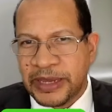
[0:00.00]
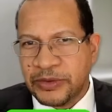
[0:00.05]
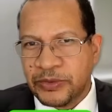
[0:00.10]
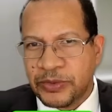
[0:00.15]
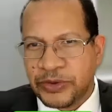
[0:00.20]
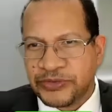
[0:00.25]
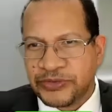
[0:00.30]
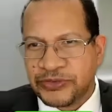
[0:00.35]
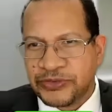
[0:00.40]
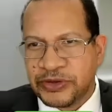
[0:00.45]

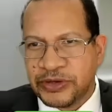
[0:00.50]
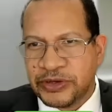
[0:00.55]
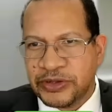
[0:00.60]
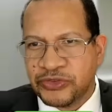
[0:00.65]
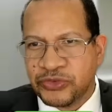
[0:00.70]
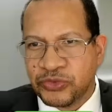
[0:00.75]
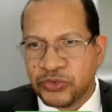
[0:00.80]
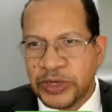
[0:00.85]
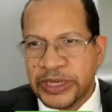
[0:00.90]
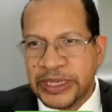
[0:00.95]
question
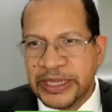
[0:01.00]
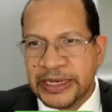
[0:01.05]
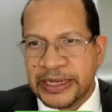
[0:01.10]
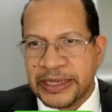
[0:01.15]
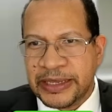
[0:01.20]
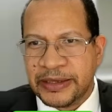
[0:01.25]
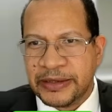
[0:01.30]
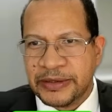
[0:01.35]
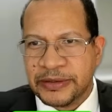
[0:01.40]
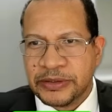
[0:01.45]
is
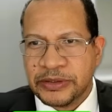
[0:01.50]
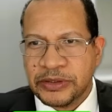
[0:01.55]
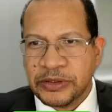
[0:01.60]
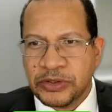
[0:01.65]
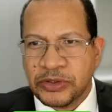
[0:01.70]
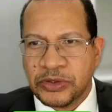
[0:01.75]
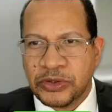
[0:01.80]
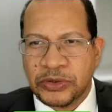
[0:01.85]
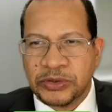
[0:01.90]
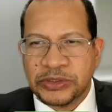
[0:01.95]
really,
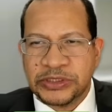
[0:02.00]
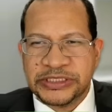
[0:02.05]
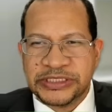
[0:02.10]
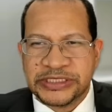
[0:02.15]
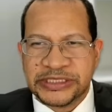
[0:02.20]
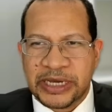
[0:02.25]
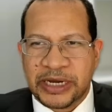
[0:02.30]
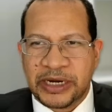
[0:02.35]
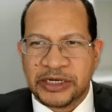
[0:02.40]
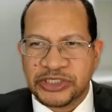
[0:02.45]
could
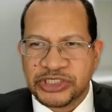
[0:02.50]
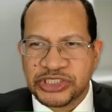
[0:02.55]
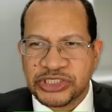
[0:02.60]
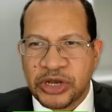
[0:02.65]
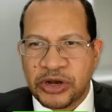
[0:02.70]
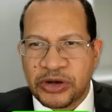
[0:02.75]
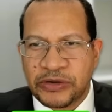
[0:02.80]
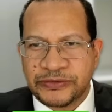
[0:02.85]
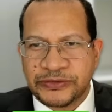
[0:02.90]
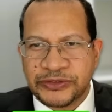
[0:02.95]

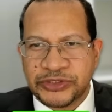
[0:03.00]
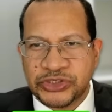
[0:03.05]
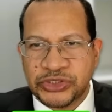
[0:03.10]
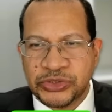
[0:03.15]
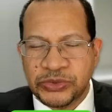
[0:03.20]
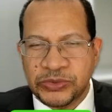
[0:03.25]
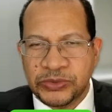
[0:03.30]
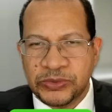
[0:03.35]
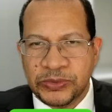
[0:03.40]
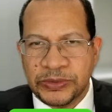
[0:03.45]

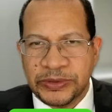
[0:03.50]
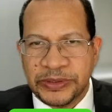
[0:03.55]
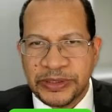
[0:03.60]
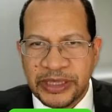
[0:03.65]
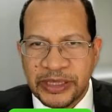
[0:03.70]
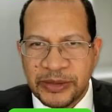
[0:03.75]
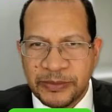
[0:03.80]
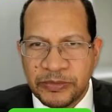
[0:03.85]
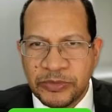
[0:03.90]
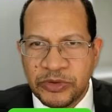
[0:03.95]
SARS-CoV-2
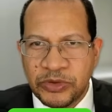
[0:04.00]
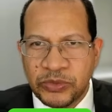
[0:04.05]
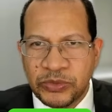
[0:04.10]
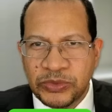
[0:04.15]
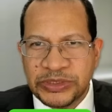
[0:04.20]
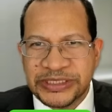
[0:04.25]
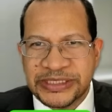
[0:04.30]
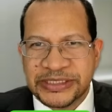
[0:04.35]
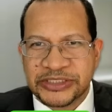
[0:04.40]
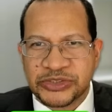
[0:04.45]

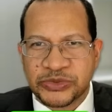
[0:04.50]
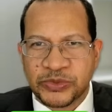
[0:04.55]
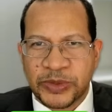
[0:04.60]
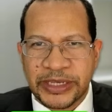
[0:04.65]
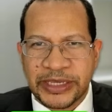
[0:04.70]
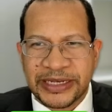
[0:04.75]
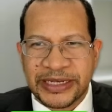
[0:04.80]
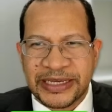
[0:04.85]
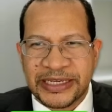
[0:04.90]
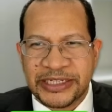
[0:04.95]
immune
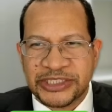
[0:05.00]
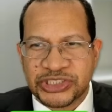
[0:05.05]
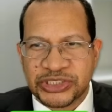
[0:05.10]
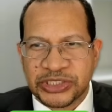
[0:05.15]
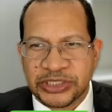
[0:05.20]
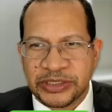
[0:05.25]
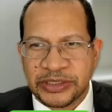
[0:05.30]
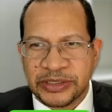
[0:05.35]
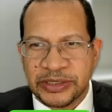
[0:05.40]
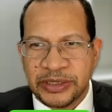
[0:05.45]

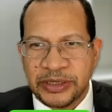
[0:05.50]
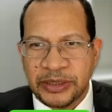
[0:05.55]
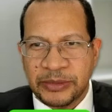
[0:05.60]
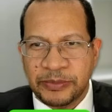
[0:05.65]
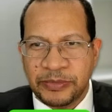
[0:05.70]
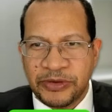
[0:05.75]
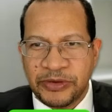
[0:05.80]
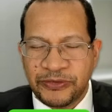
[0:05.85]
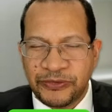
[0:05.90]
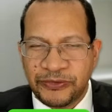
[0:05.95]
dysregulation
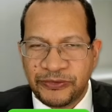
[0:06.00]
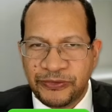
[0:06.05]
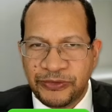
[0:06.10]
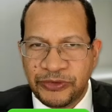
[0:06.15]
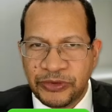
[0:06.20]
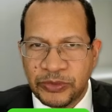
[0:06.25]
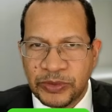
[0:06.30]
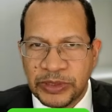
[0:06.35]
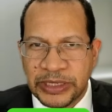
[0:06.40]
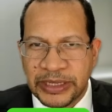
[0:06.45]
be
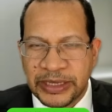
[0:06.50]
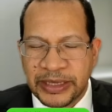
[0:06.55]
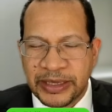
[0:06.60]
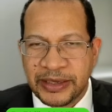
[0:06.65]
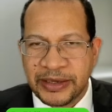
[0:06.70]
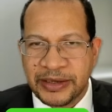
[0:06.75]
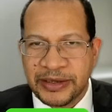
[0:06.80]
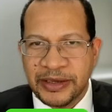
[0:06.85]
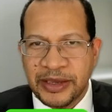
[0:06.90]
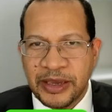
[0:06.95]

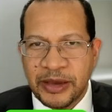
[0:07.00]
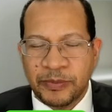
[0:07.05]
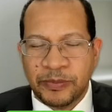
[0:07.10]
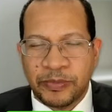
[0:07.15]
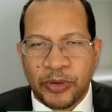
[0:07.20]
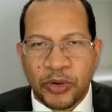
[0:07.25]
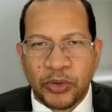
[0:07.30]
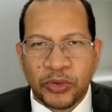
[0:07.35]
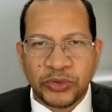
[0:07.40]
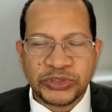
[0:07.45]
fueling
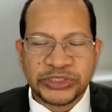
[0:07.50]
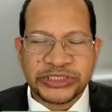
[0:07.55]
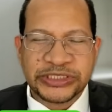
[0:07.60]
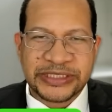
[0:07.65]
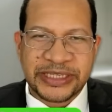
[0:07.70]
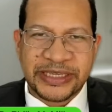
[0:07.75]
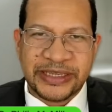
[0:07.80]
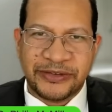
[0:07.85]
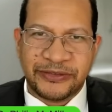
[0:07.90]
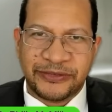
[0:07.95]

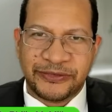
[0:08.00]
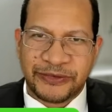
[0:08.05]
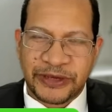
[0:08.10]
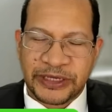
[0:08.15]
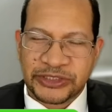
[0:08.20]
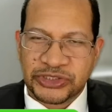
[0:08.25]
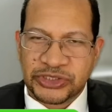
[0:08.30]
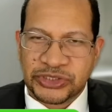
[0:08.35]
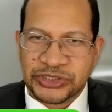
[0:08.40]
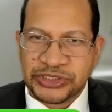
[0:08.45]

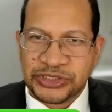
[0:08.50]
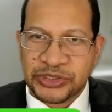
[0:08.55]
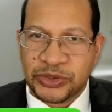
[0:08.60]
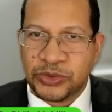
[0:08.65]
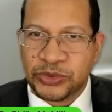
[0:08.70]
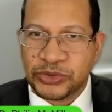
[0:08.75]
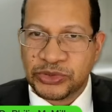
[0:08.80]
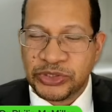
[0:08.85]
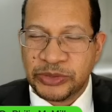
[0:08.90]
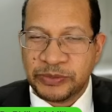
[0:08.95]
post-infectious
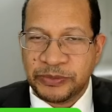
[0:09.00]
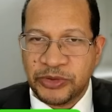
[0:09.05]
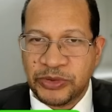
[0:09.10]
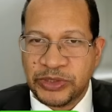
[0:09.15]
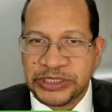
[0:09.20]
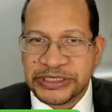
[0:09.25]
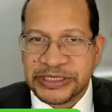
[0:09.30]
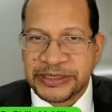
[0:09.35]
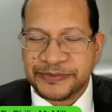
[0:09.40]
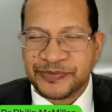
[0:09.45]

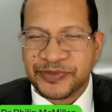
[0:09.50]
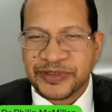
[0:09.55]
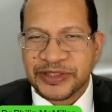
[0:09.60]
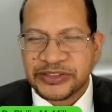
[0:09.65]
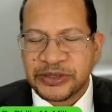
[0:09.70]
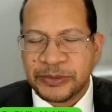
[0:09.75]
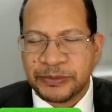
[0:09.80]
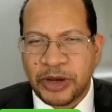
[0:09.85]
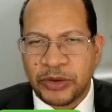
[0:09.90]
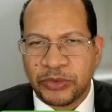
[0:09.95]
autoimmunity?
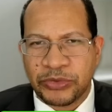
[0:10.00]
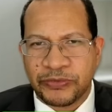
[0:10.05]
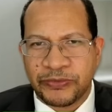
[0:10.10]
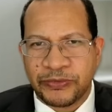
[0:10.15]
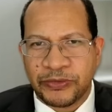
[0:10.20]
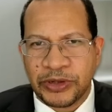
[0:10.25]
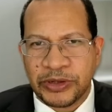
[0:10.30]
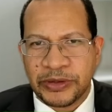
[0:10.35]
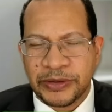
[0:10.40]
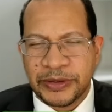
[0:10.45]
It's a
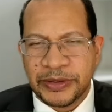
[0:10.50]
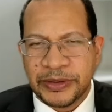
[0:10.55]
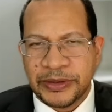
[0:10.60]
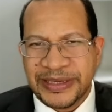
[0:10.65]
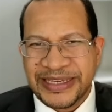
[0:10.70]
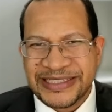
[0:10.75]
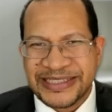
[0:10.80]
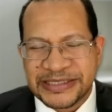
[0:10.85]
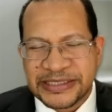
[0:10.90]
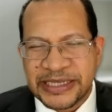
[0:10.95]
mouthful.
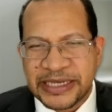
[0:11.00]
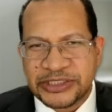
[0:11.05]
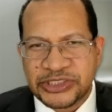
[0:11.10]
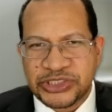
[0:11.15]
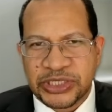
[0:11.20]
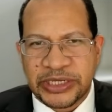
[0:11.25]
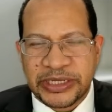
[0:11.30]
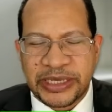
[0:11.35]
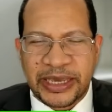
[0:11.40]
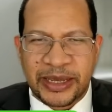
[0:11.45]

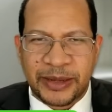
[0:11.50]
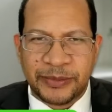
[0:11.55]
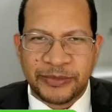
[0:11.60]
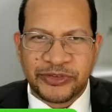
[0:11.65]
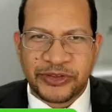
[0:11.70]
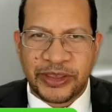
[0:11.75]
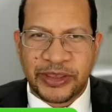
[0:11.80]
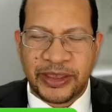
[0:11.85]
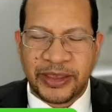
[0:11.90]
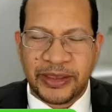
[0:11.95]
Essentially, I'm
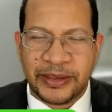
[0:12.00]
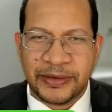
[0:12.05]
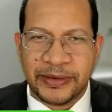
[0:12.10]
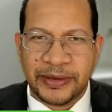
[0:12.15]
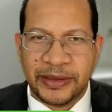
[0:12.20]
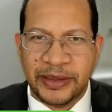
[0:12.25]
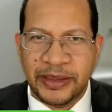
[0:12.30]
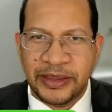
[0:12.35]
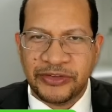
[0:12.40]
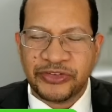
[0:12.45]
saying,
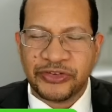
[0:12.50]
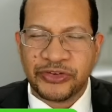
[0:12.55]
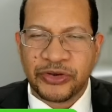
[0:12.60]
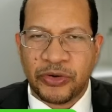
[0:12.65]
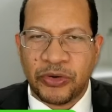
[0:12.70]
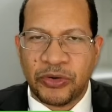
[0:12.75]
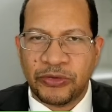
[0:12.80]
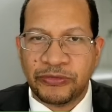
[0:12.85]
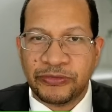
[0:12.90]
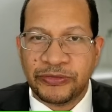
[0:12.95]
is
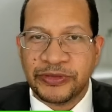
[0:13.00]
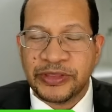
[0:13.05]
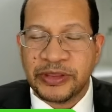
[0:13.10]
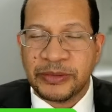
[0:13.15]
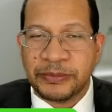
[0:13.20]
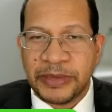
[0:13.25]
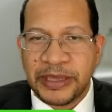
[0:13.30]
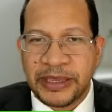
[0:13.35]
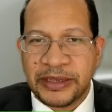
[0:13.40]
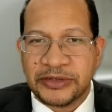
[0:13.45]
COVID the
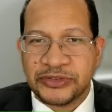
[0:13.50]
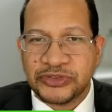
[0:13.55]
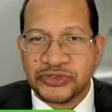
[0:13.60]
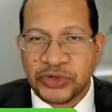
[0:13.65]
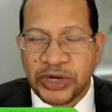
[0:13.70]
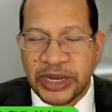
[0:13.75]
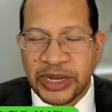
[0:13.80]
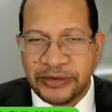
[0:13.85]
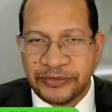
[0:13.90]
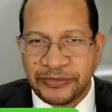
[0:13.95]
main
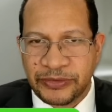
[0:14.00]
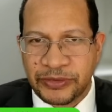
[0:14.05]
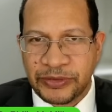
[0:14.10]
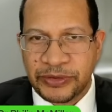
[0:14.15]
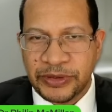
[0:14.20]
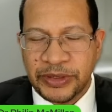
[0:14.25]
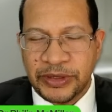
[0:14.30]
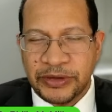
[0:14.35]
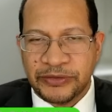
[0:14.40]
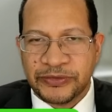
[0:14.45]
driver
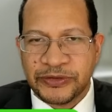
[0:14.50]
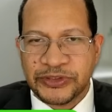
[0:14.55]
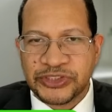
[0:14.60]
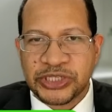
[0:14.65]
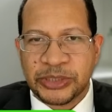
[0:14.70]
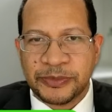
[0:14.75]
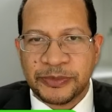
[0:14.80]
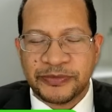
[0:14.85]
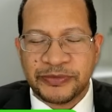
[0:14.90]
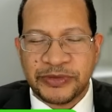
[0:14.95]
for
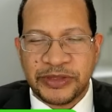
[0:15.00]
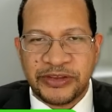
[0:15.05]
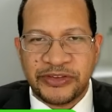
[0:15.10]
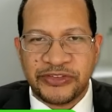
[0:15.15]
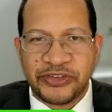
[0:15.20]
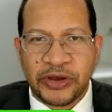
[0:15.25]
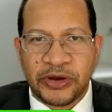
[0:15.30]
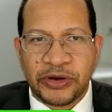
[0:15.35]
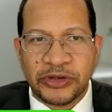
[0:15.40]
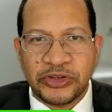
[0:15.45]
some of
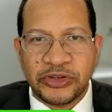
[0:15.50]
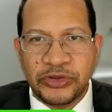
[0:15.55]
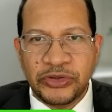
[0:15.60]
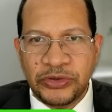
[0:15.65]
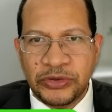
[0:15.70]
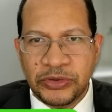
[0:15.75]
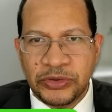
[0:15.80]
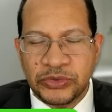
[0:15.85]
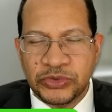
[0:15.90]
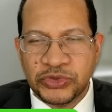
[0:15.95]
these
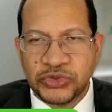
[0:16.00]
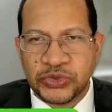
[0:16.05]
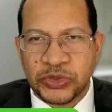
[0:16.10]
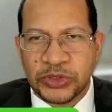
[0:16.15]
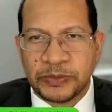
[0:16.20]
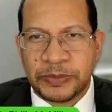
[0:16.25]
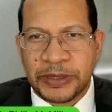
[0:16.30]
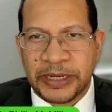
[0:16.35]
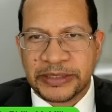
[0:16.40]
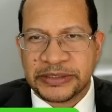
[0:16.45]

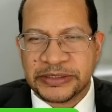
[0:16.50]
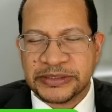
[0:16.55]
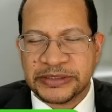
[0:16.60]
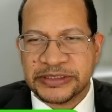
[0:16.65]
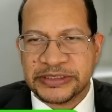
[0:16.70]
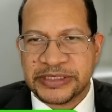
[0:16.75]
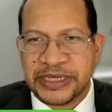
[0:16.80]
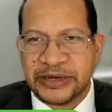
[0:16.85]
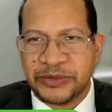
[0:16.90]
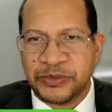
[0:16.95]
unusual
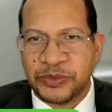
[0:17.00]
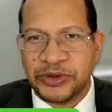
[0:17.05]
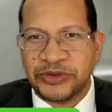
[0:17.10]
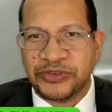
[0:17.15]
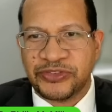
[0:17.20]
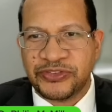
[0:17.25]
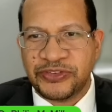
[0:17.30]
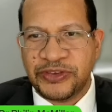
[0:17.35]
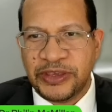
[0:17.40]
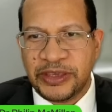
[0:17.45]
patterns that we're
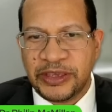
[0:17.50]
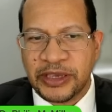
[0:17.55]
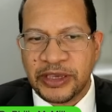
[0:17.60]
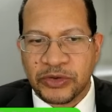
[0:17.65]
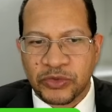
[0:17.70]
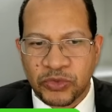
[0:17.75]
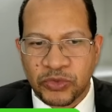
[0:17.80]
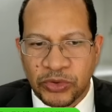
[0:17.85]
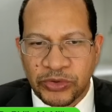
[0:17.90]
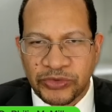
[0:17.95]
seeing
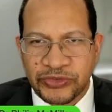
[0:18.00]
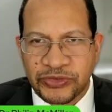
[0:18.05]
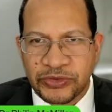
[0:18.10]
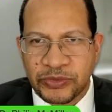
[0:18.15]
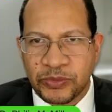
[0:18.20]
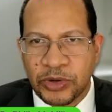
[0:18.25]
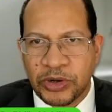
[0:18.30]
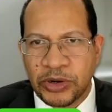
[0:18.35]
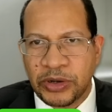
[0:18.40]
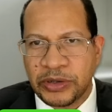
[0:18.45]
across the
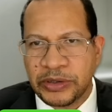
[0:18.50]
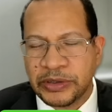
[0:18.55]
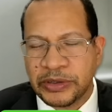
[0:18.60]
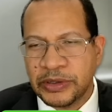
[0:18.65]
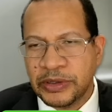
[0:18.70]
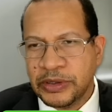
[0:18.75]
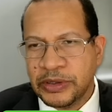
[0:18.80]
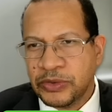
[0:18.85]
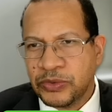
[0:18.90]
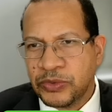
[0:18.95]
world?
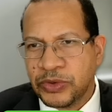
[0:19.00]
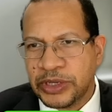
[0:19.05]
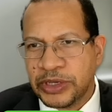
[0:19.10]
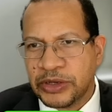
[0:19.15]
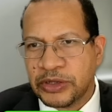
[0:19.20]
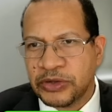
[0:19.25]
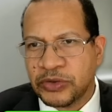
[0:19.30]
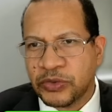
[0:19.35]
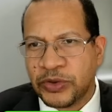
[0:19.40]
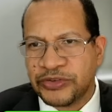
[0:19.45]

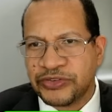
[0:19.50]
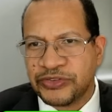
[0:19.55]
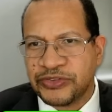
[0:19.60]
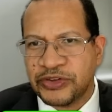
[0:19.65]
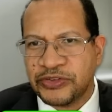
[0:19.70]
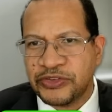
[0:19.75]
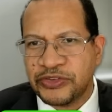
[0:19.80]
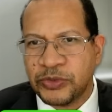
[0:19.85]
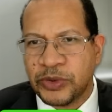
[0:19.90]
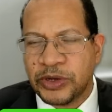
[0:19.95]
Critical
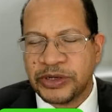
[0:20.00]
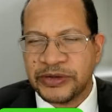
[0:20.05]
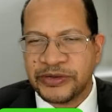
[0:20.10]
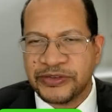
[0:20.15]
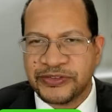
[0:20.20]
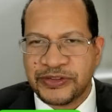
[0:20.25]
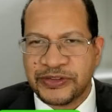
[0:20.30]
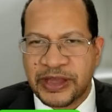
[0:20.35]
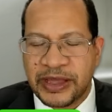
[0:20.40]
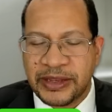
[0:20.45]
question to
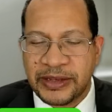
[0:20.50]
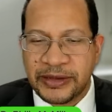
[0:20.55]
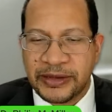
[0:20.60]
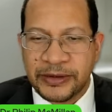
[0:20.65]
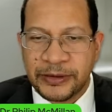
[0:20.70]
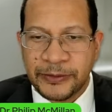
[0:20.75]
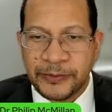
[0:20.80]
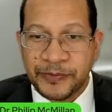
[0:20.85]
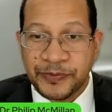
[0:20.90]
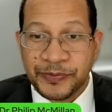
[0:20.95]
understand.
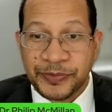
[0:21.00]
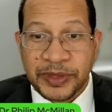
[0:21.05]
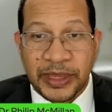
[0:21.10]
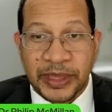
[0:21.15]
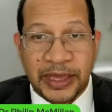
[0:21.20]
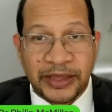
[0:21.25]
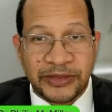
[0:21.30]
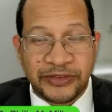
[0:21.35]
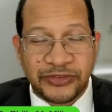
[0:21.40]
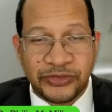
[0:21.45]

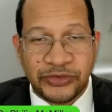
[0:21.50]
As